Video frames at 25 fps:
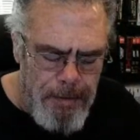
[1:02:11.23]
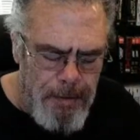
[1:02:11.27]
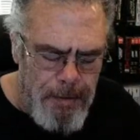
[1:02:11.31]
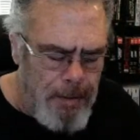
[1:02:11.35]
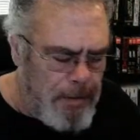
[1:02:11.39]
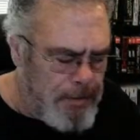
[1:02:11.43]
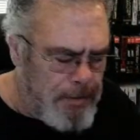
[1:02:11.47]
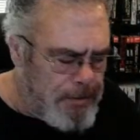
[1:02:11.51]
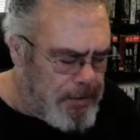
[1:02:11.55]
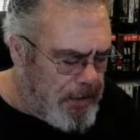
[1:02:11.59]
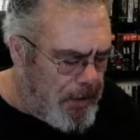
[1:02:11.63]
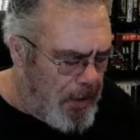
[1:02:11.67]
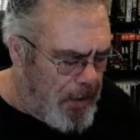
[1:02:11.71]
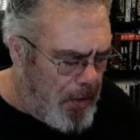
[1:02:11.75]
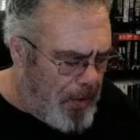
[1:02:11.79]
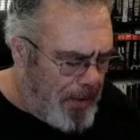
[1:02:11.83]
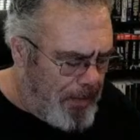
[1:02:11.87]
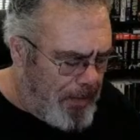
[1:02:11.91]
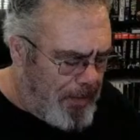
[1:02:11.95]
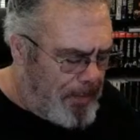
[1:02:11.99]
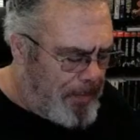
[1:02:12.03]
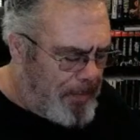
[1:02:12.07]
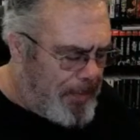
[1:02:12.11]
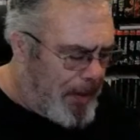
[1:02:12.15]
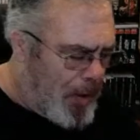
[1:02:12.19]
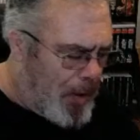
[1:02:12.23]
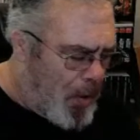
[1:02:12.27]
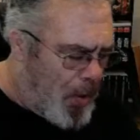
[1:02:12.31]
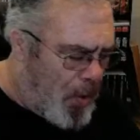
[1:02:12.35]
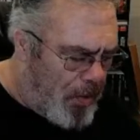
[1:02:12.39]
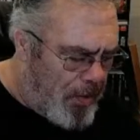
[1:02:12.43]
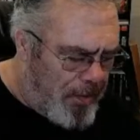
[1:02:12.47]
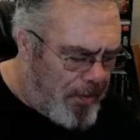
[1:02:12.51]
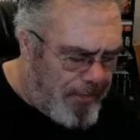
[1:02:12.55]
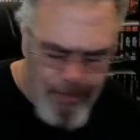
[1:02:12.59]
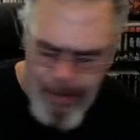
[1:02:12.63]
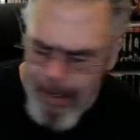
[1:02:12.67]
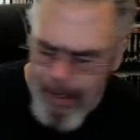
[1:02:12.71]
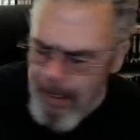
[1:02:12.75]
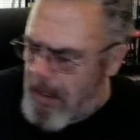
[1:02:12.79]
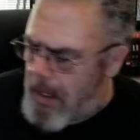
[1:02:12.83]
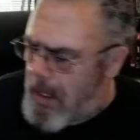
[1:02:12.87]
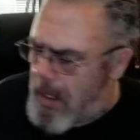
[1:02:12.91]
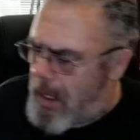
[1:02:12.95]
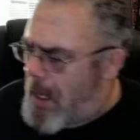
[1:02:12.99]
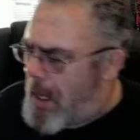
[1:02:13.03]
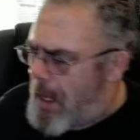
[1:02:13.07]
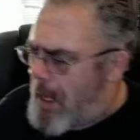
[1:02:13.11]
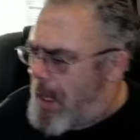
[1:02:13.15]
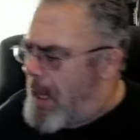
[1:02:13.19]
As you know, I'm a big horror
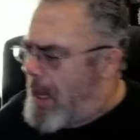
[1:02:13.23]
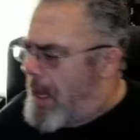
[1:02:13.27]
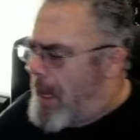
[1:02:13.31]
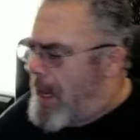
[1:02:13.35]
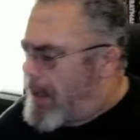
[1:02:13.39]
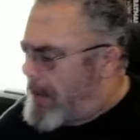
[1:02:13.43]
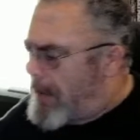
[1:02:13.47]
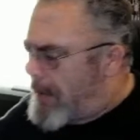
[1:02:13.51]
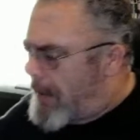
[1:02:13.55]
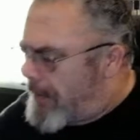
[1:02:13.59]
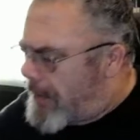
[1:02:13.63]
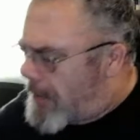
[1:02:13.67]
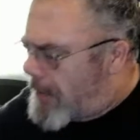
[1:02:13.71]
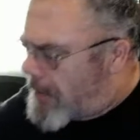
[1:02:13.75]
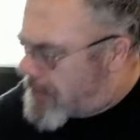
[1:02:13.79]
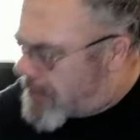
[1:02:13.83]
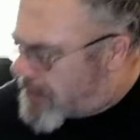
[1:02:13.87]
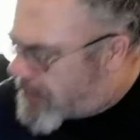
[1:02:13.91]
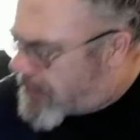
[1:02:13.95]
fan. And then there's